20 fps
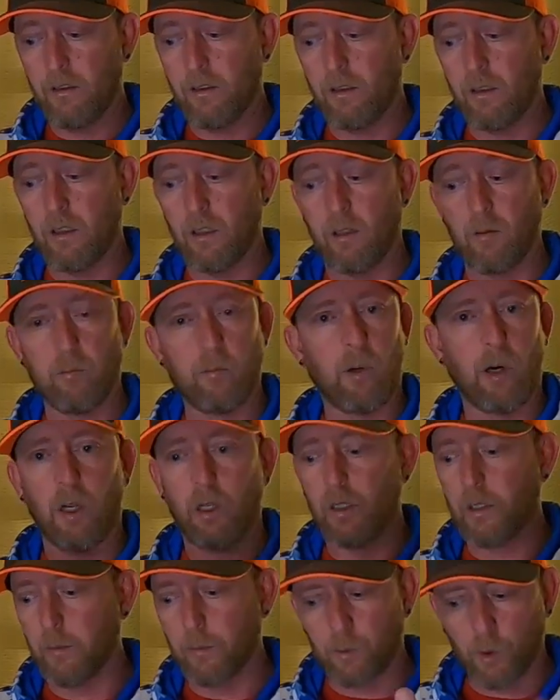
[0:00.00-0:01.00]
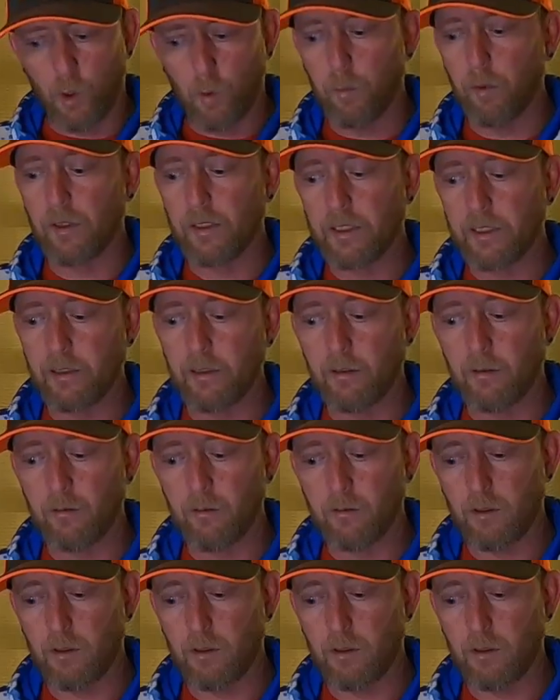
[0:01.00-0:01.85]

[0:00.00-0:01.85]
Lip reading: polypropylene,